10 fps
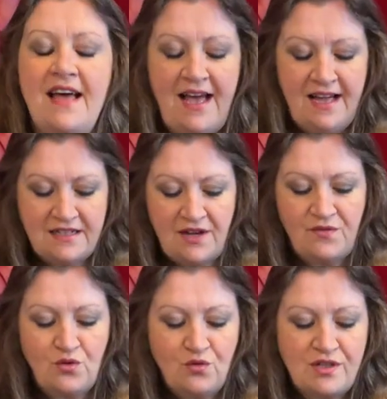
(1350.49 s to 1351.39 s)
And I've
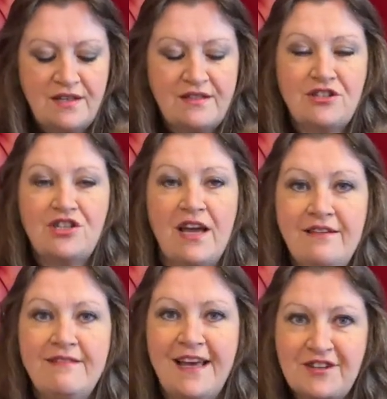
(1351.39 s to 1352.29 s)
called it the Chain
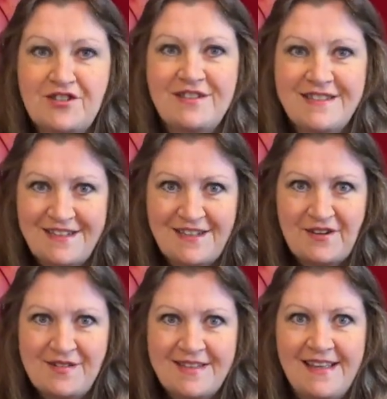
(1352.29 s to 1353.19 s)
Reaction Tea
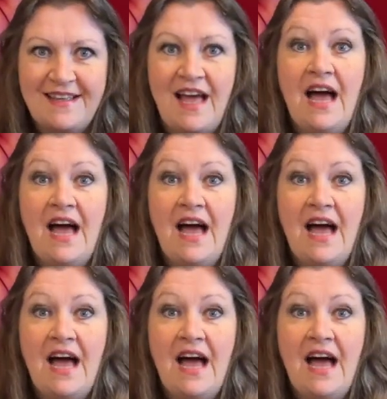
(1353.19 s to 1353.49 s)
Cosy,